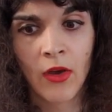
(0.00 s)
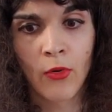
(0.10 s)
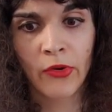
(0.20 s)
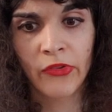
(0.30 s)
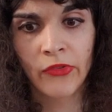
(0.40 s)

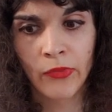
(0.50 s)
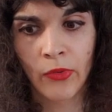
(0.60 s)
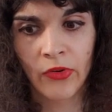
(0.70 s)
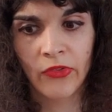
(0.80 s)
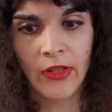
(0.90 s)
Horses, of
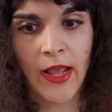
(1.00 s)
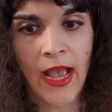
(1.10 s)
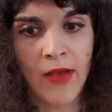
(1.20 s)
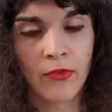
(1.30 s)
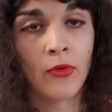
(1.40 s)
course, need to
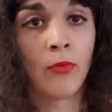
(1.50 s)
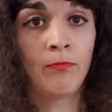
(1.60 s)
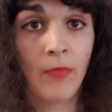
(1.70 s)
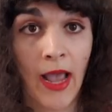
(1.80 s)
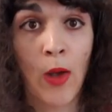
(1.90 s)
have good
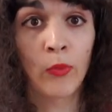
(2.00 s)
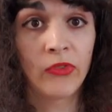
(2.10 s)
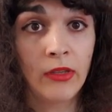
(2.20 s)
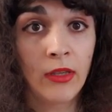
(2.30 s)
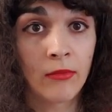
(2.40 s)

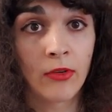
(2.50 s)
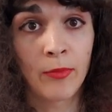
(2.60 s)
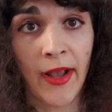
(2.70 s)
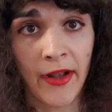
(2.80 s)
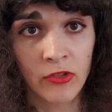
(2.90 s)
housing and
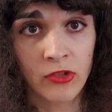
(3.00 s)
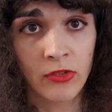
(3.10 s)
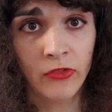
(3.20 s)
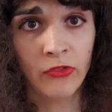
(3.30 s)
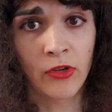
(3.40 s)
good
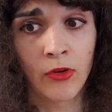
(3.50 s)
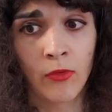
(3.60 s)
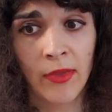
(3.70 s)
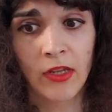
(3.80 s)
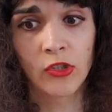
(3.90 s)
pastures,
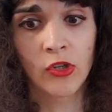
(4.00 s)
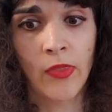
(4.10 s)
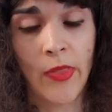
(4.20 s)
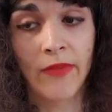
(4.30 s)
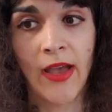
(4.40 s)
so making sure
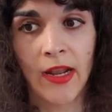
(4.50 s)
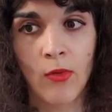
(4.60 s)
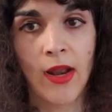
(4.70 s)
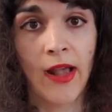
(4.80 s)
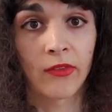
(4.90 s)
that they have
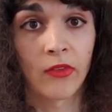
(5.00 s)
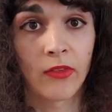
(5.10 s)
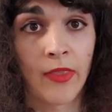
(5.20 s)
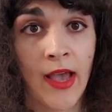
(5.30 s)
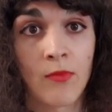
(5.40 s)
adequate access
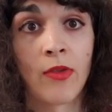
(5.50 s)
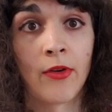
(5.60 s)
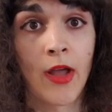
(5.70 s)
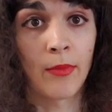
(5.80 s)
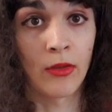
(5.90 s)
to that when
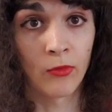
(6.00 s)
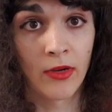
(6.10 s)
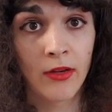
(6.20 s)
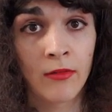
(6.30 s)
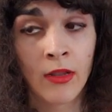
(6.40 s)
they're not being
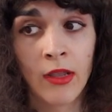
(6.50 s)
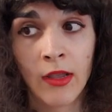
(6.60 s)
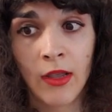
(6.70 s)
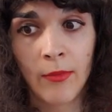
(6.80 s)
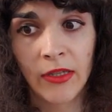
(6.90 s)
ridden,
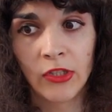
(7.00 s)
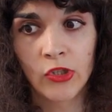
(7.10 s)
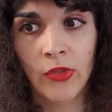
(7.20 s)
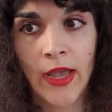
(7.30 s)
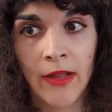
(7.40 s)
making
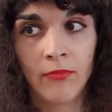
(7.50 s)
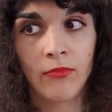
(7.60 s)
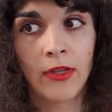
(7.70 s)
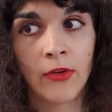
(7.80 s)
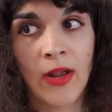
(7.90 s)
sure
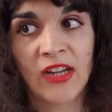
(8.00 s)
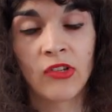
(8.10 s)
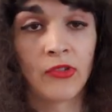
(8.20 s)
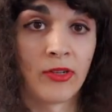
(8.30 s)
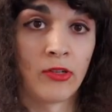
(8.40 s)
that
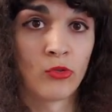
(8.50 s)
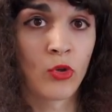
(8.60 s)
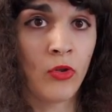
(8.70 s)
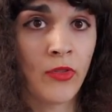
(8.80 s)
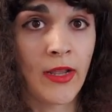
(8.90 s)
interactions are
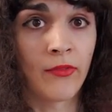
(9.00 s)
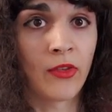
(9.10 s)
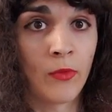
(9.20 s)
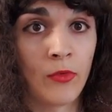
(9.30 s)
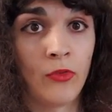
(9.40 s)
controlled, and you have
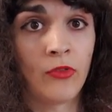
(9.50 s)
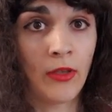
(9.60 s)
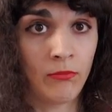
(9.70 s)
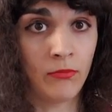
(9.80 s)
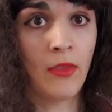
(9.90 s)
someone who's
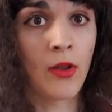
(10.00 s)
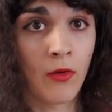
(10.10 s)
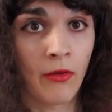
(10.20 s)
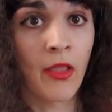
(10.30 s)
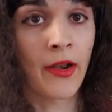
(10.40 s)
a
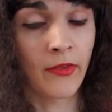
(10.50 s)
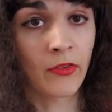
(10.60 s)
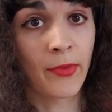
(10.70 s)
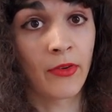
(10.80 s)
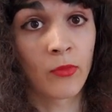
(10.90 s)
lot of
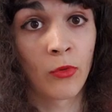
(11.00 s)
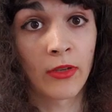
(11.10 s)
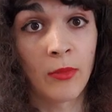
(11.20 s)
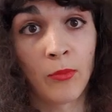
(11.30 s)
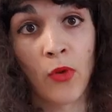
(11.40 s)
experience
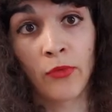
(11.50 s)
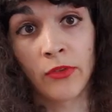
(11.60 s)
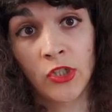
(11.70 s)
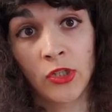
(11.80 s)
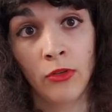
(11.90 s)
working both
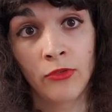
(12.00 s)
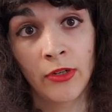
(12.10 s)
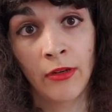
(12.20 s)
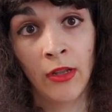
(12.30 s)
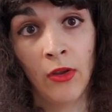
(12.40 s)
with
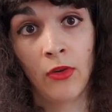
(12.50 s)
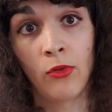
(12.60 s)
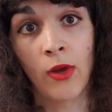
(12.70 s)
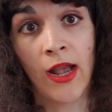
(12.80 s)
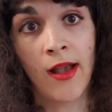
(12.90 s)
children
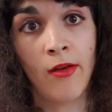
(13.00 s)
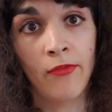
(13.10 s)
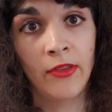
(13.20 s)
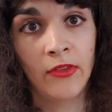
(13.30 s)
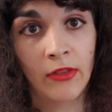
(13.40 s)
who
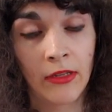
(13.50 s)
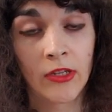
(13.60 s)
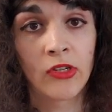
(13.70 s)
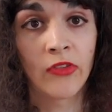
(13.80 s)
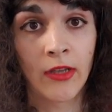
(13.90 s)
have these
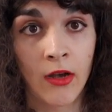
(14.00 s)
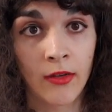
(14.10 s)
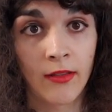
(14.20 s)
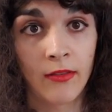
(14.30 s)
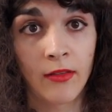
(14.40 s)
conditions like
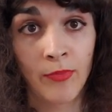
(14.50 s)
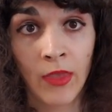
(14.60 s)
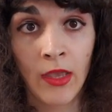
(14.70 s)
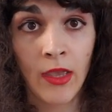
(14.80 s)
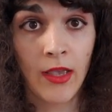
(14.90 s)
autism,
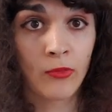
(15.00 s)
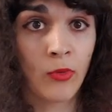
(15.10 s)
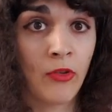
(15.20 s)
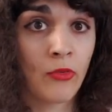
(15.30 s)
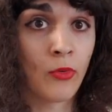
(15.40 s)
as
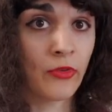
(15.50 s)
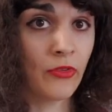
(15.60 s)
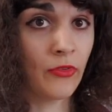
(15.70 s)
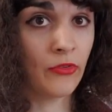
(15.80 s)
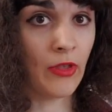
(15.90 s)
well as
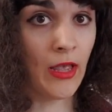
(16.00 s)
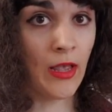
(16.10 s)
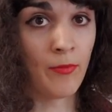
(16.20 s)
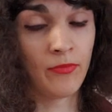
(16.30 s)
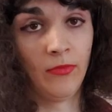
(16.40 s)
horses,
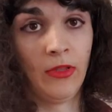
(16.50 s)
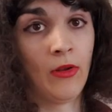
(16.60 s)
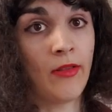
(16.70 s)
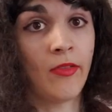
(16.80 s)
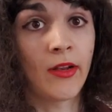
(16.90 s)
have
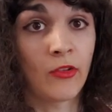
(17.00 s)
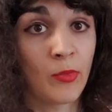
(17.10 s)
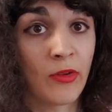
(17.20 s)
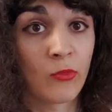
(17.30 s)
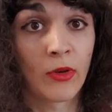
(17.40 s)
a lot of
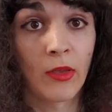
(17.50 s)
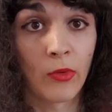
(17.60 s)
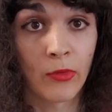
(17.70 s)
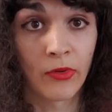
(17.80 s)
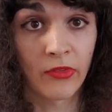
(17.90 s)
experience working
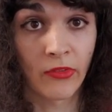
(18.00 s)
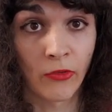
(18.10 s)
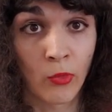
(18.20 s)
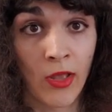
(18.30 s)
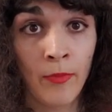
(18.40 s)
with horses
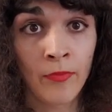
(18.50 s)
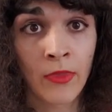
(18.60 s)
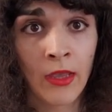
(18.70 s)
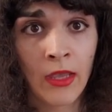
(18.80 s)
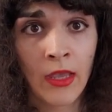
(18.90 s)
as well.